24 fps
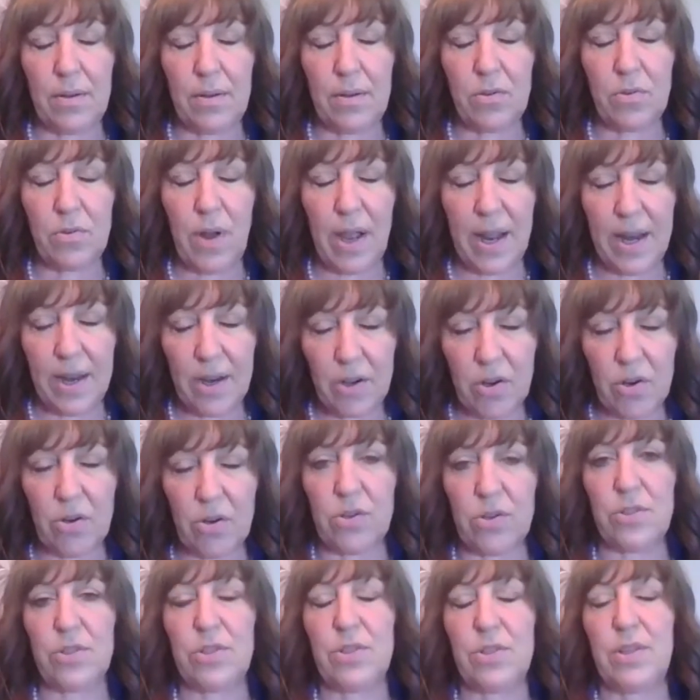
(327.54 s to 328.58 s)

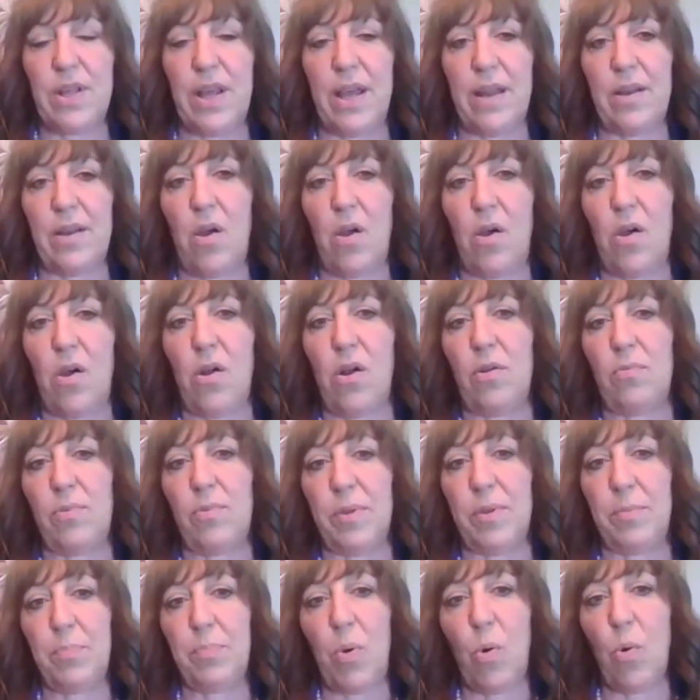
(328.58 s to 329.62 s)
creditors that are
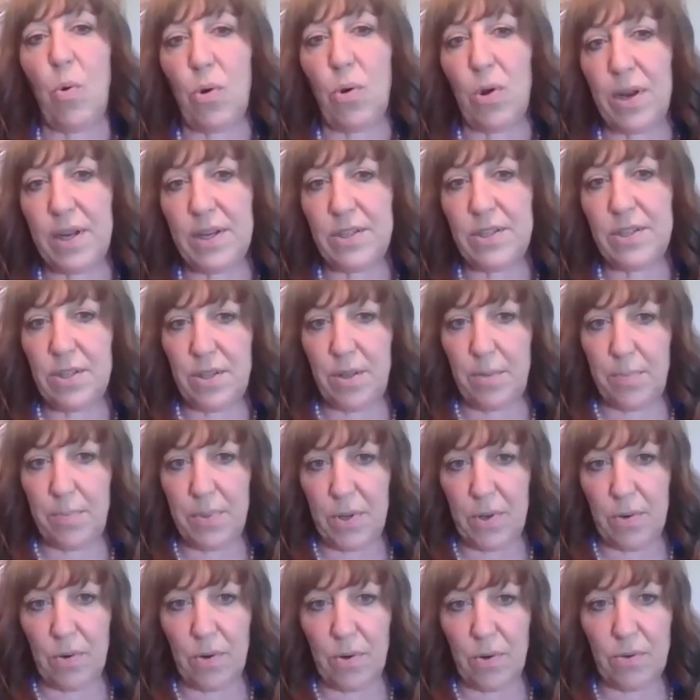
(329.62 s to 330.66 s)
reporting to the
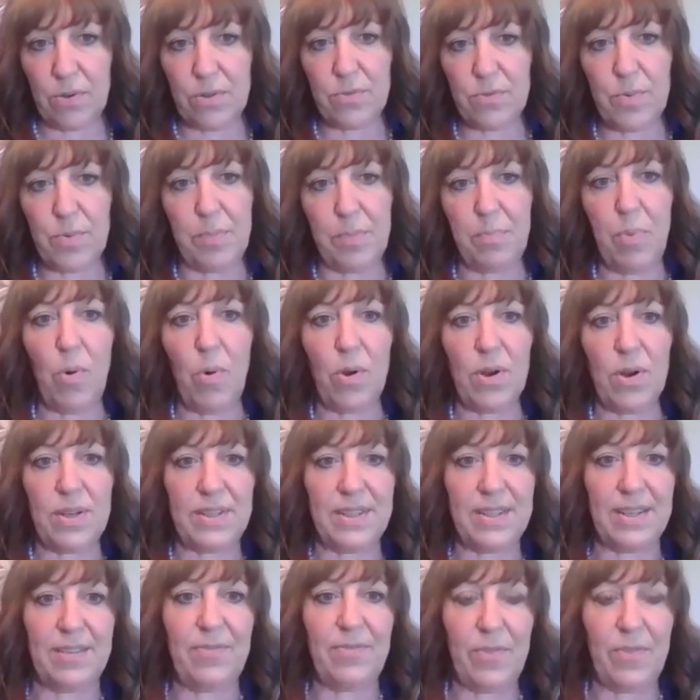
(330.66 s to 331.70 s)
bureaus report
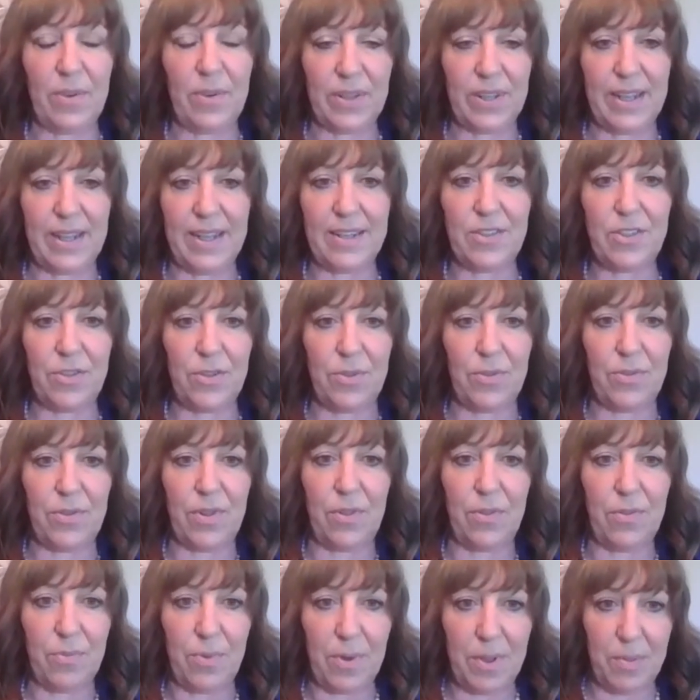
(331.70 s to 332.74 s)
differently to
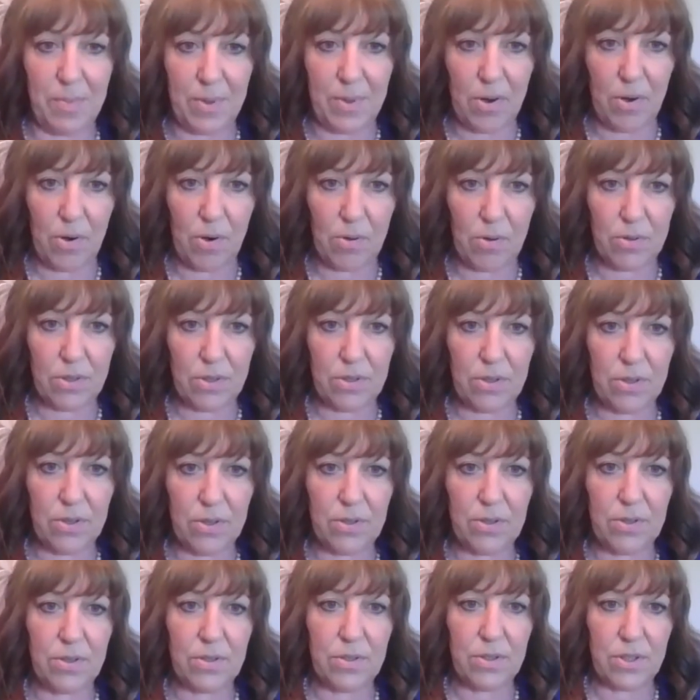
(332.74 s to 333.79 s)
the three bureaus.
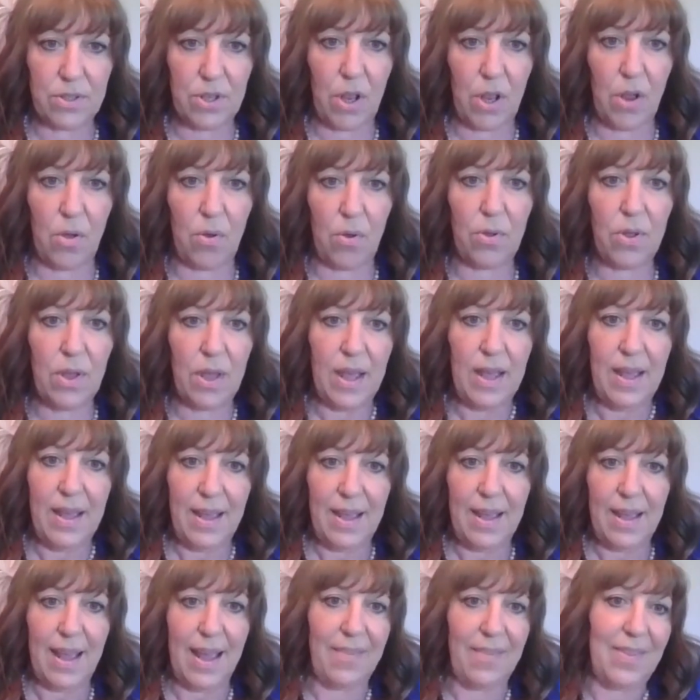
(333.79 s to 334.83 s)
So
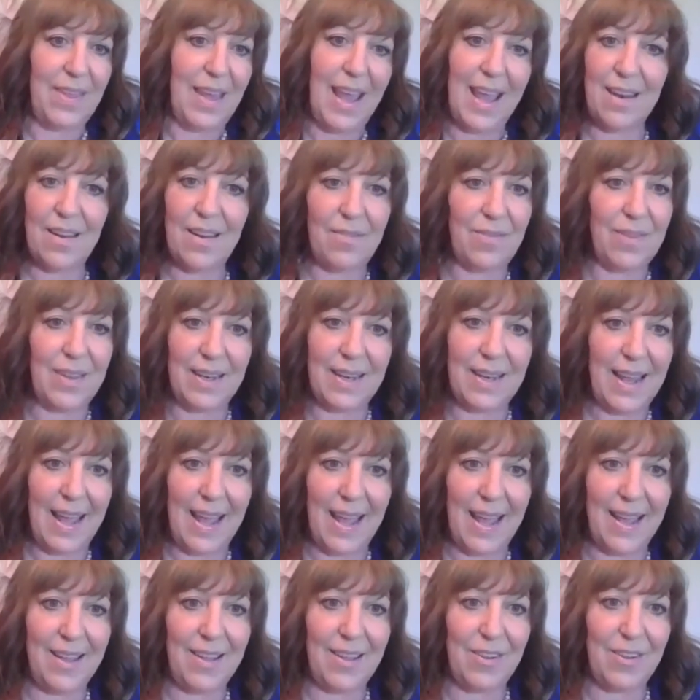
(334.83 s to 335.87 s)
at the end of the
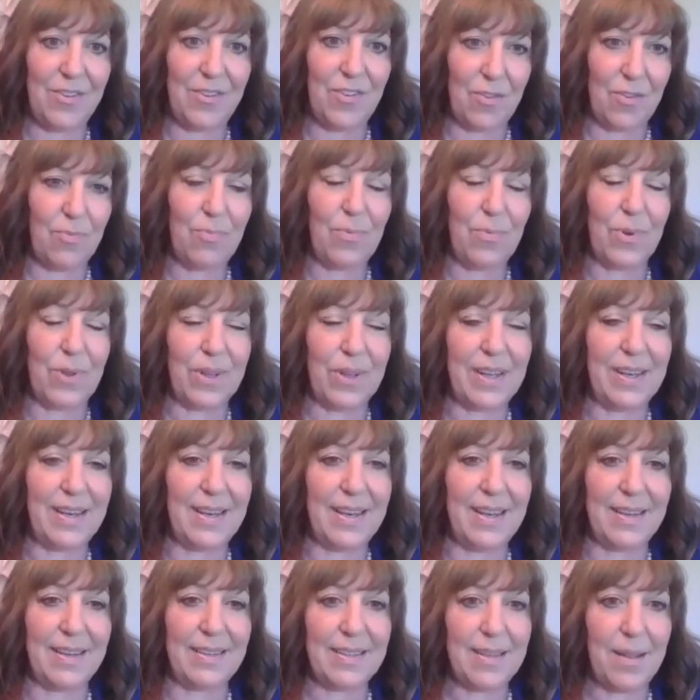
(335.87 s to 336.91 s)
day, you just really
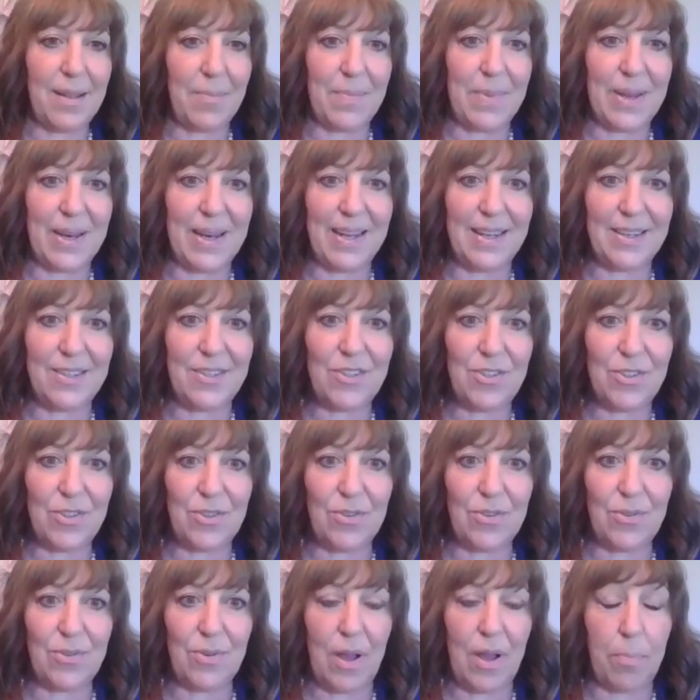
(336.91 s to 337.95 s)
need somebody
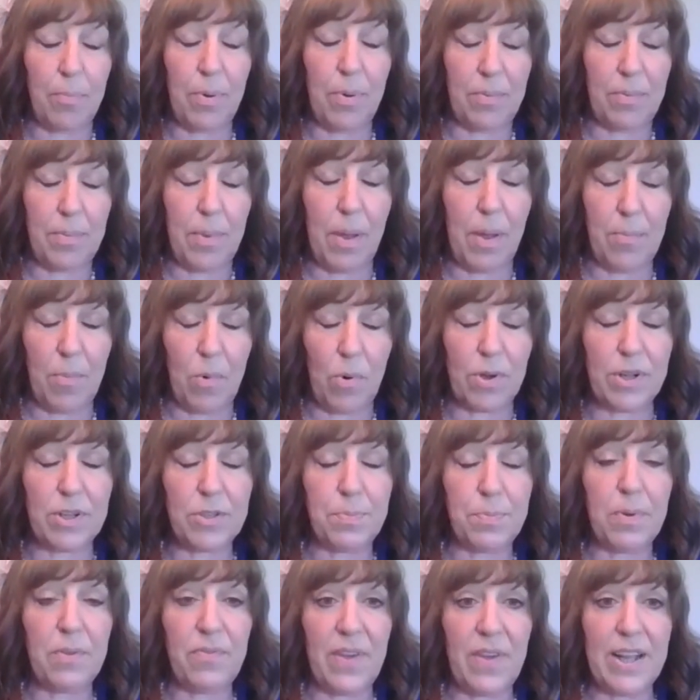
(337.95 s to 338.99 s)
a
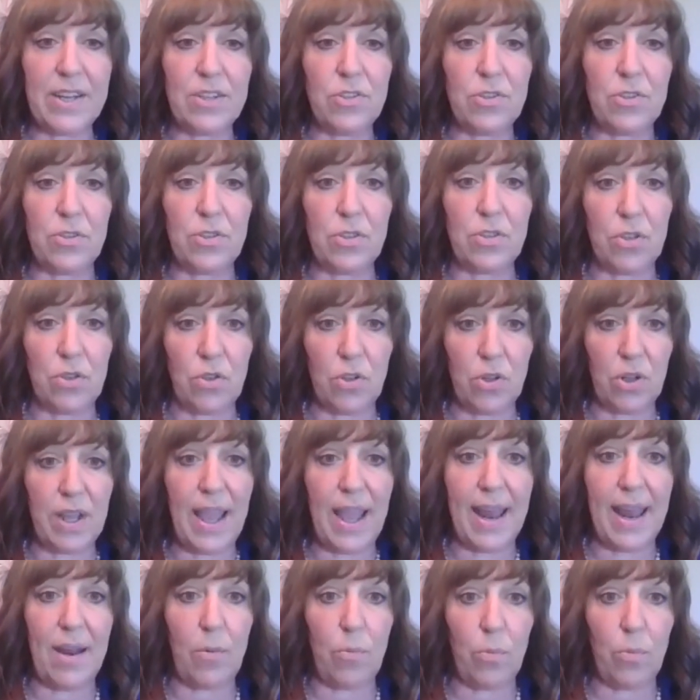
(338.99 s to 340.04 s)
mortgage professional to look
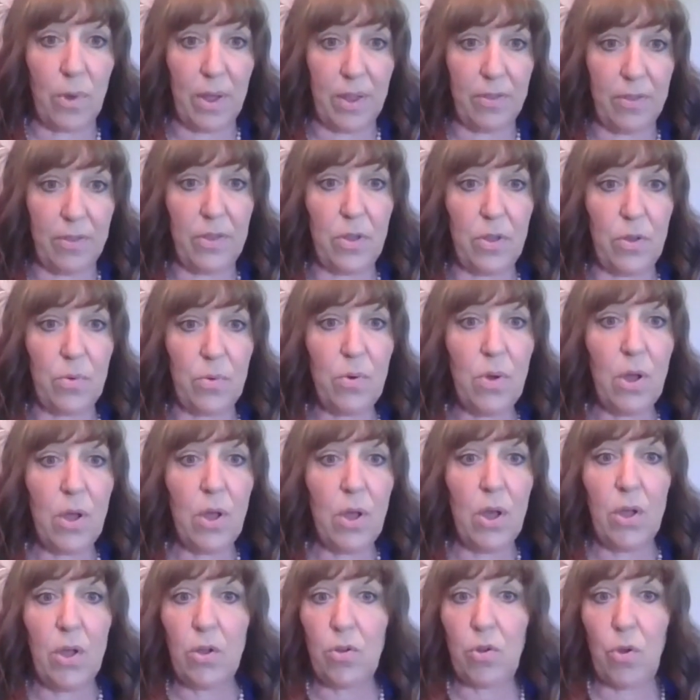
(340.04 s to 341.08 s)
at it with you,
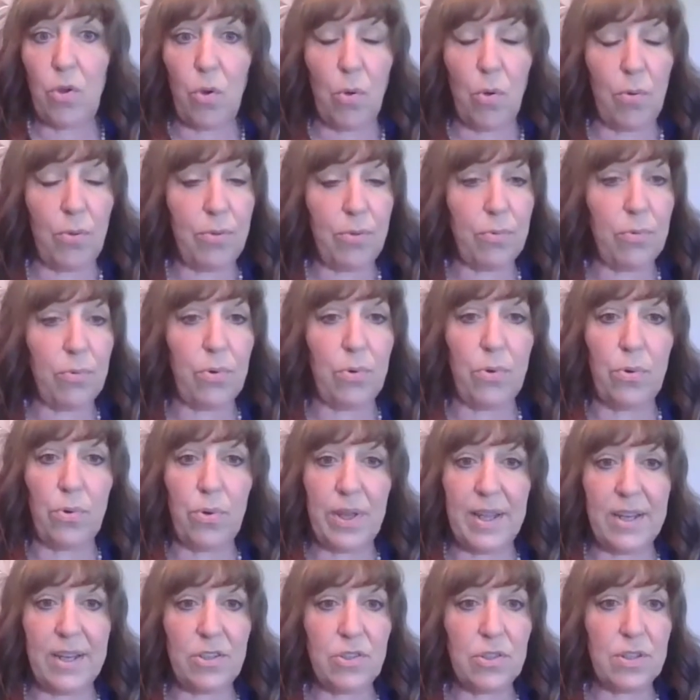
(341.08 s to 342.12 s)
go through
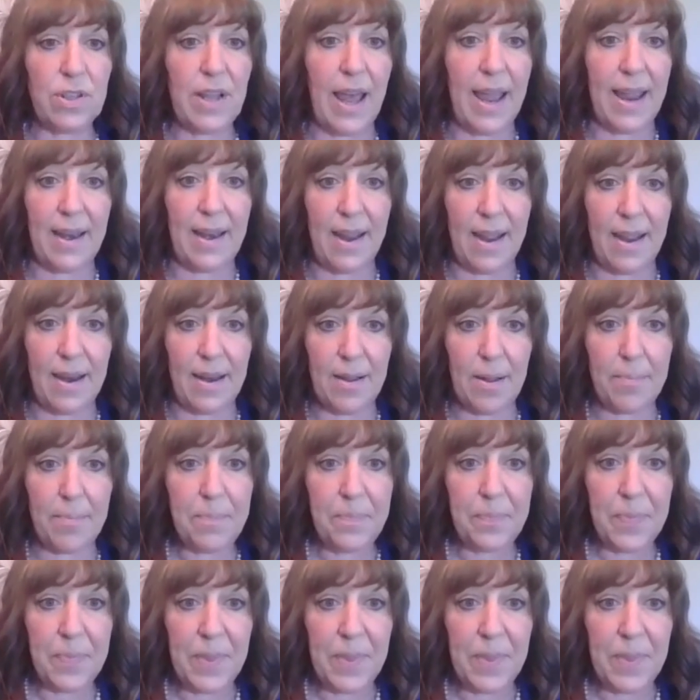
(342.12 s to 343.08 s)
each line item,